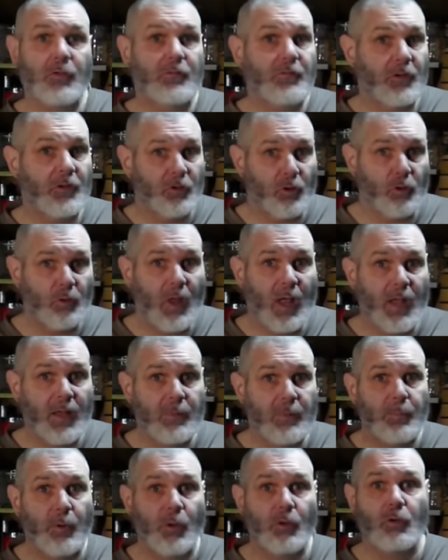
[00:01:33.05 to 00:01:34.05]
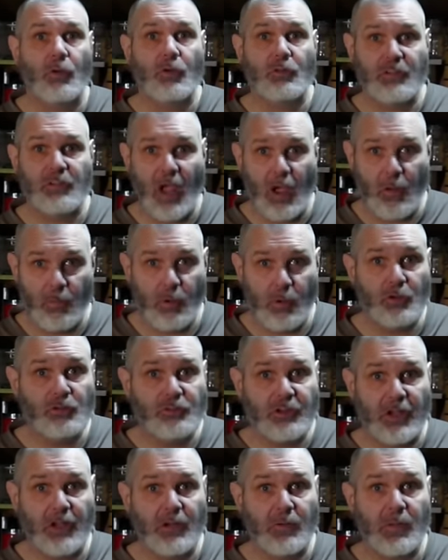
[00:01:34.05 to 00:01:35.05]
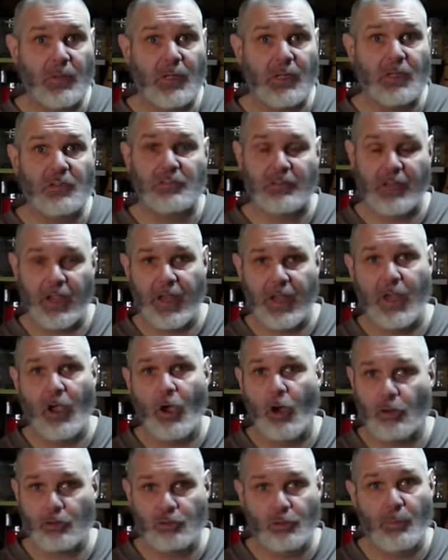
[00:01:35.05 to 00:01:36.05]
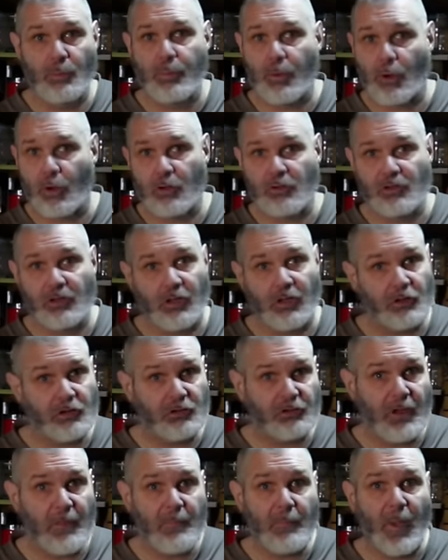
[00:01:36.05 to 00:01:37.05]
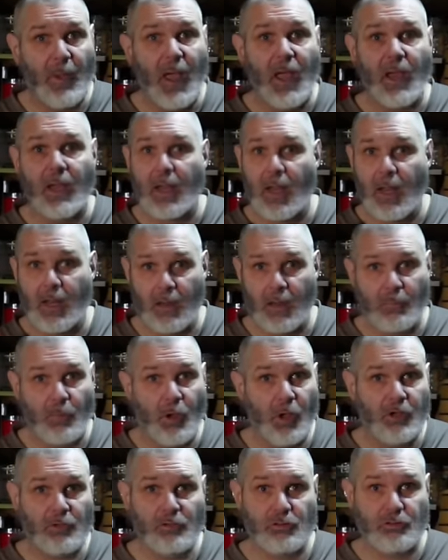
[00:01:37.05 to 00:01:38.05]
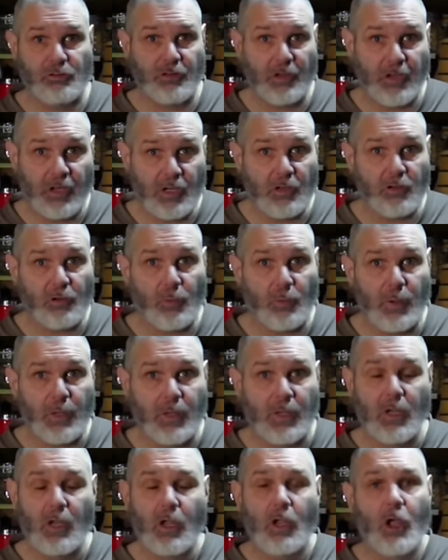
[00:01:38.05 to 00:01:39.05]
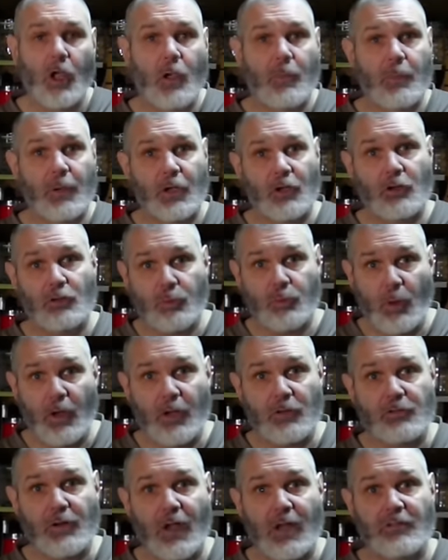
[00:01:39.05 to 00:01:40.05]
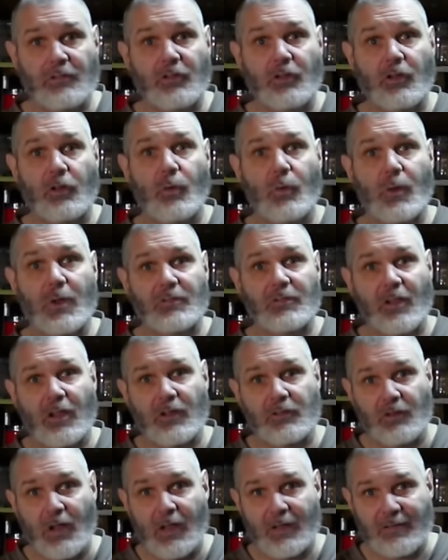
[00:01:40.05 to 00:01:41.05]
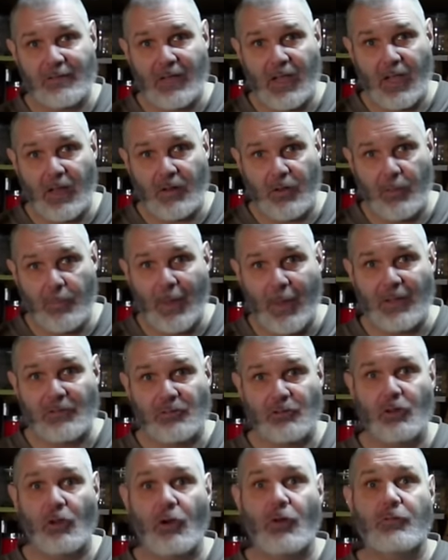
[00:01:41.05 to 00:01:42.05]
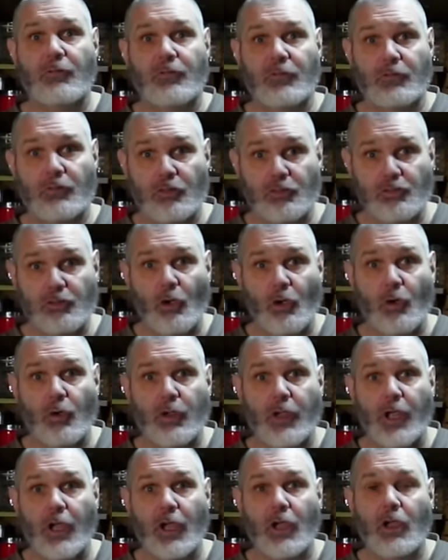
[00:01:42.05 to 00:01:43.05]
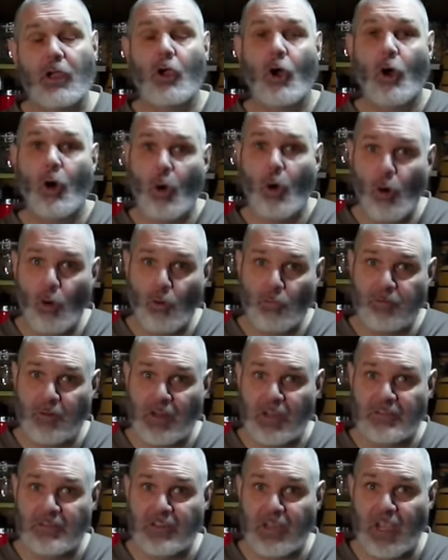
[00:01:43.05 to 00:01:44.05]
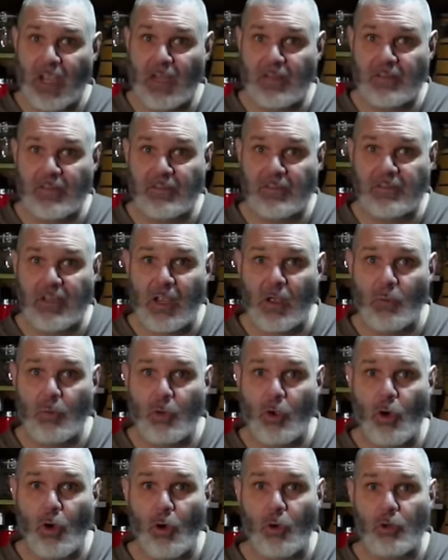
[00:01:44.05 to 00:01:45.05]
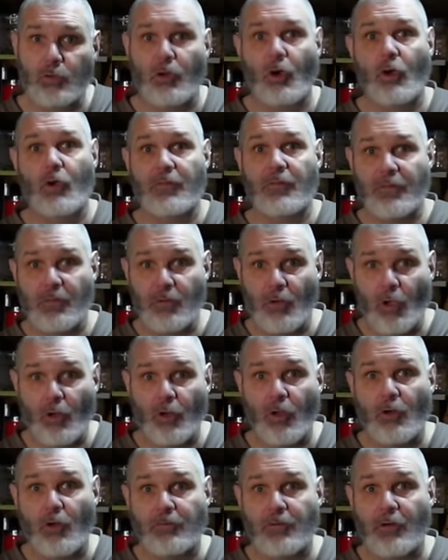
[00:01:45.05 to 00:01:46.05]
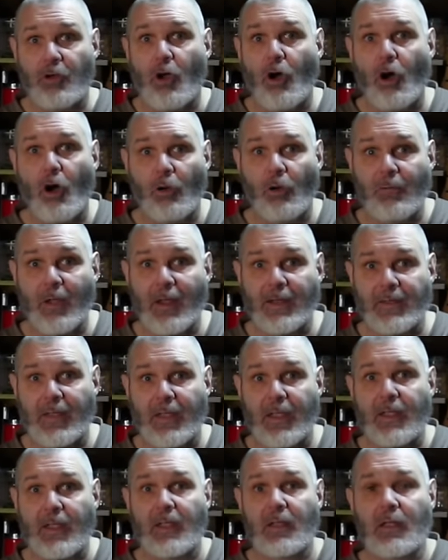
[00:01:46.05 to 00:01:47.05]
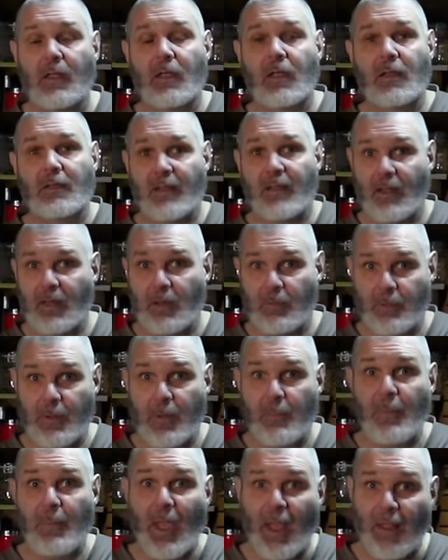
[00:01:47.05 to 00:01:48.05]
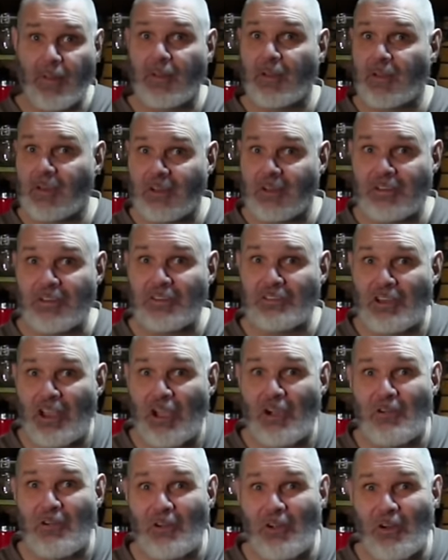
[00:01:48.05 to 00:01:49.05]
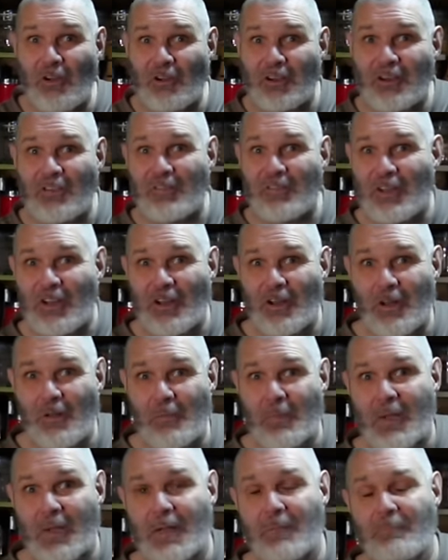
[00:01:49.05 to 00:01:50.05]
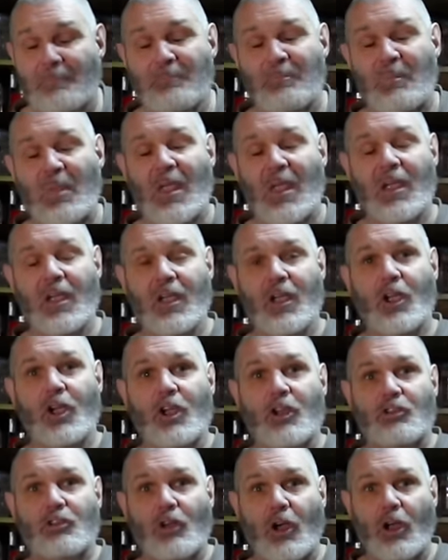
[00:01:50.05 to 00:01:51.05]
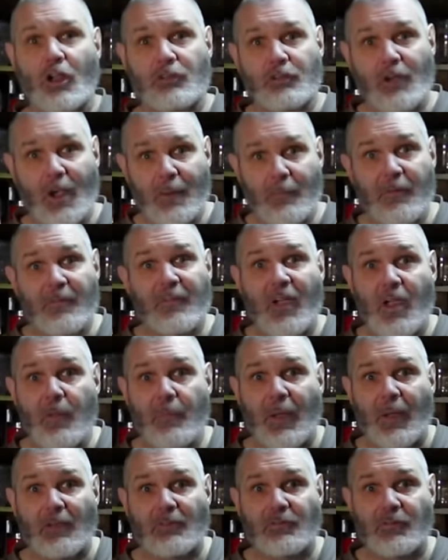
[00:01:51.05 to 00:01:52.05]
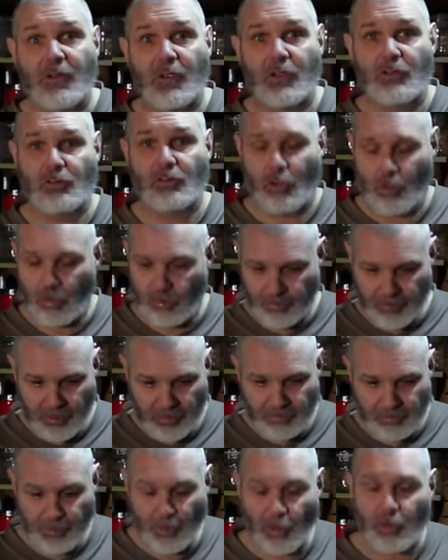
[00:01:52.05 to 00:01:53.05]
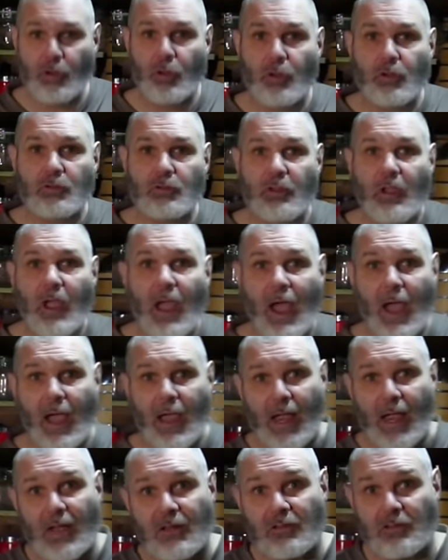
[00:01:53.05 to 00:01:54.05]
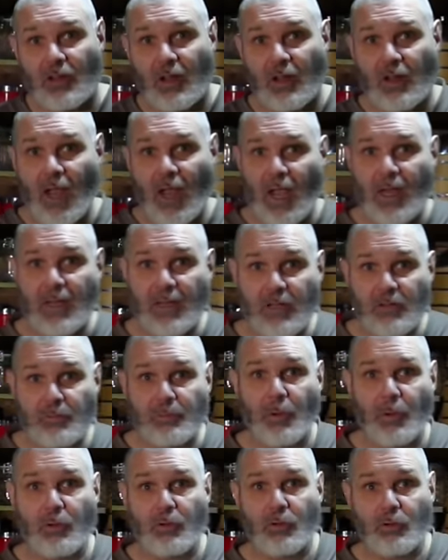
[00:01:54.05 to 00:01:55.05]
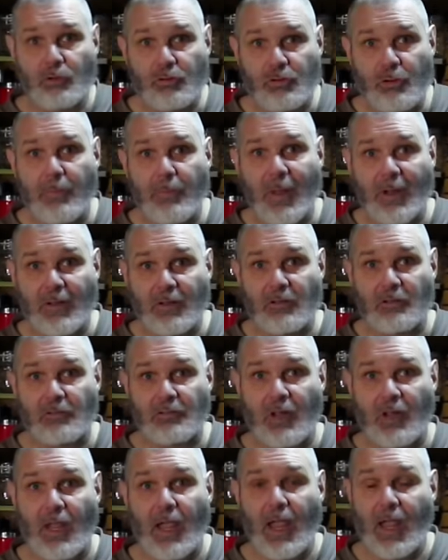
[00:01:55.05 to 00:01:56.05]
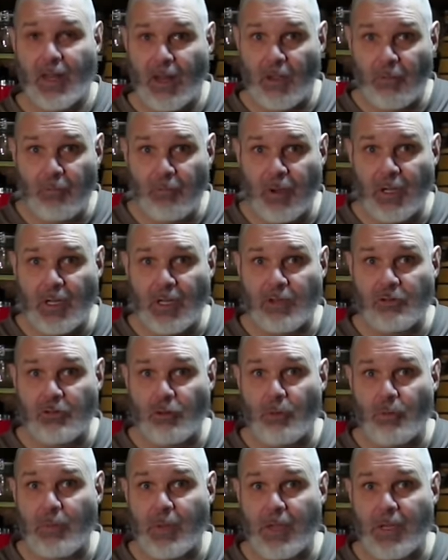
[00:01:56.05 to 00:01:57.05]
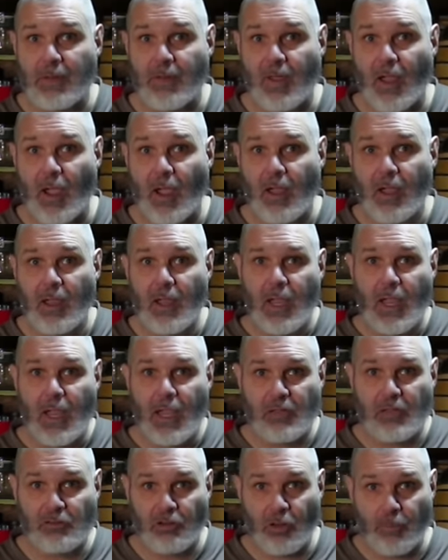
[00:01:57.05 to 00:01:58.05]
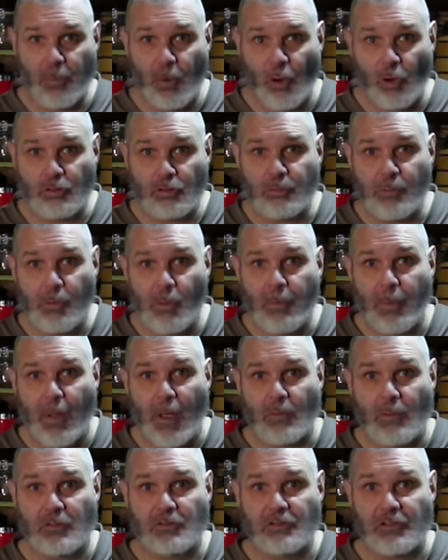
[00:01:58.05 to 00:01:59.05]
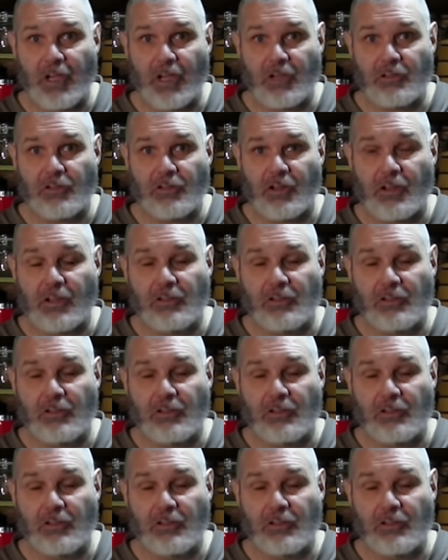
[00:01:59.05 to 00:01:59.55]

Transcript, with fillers: If I don't like the product, I will genuinely say, or some products I have to send back and I'm not interested in doing. Because what I try to do is I try to get the best stuff to show you, hopefully to get a discount code, or if they're on offer already, then it'll be better than a discount code, if you know what I mean. So I try my very best for you. So this product, I actually like this product tremendously, and I really do mean that. It's a portable power station.